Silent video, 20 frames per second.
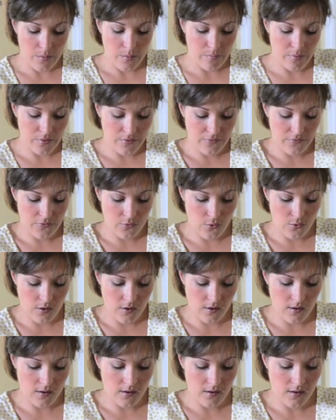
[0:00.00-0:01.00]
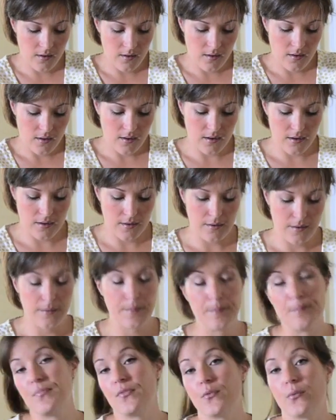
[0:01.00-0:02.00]
before
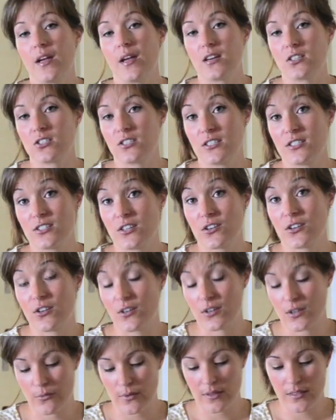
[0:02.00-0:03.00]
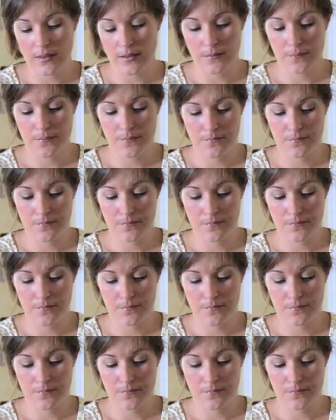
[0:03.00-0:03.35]
we actually start cooking with it.